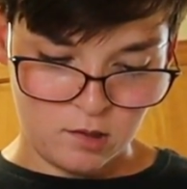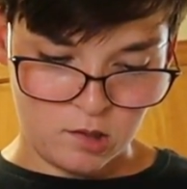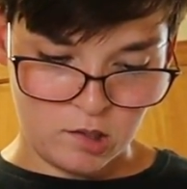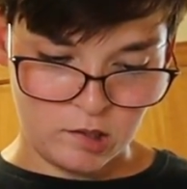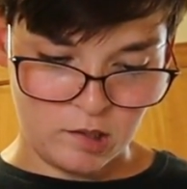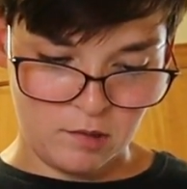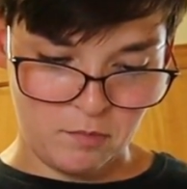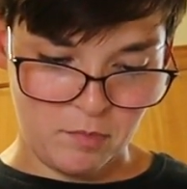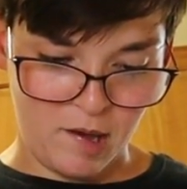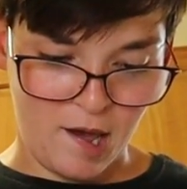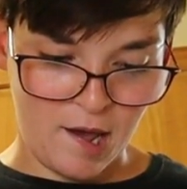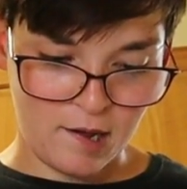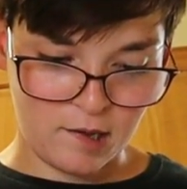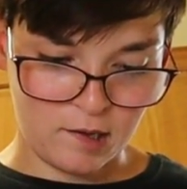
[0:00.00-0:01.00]
on the
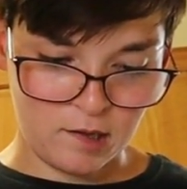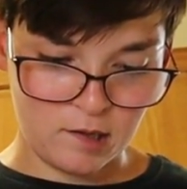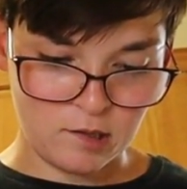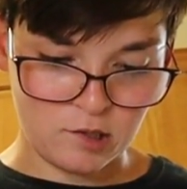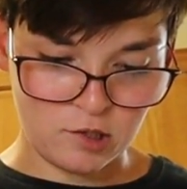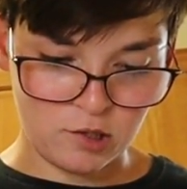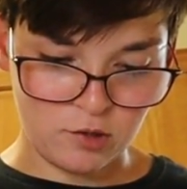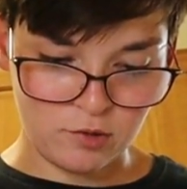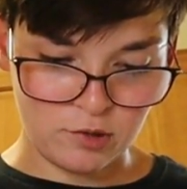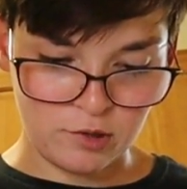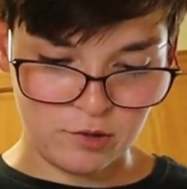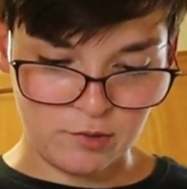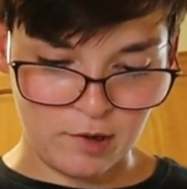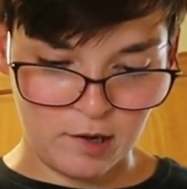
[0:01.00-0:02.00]
back it shows
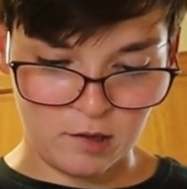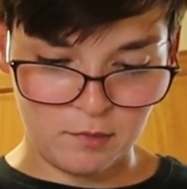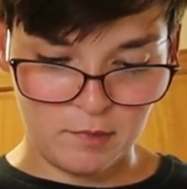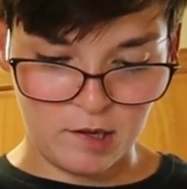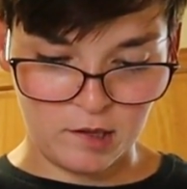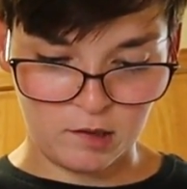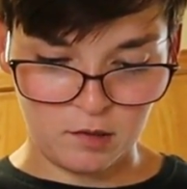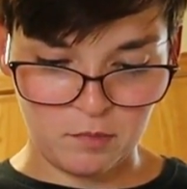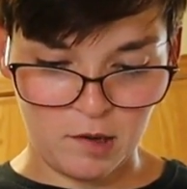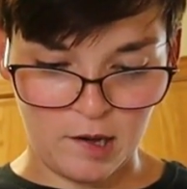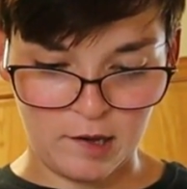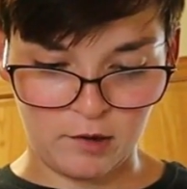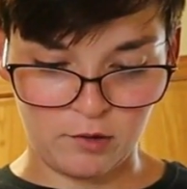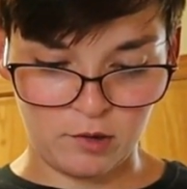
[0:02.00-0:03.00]
you how to make the
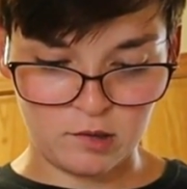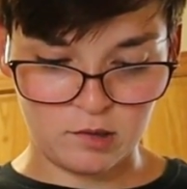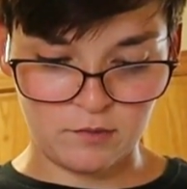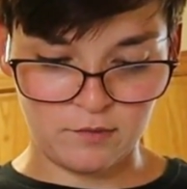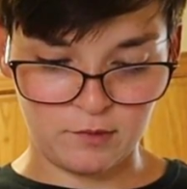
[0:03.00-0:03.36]
pie crust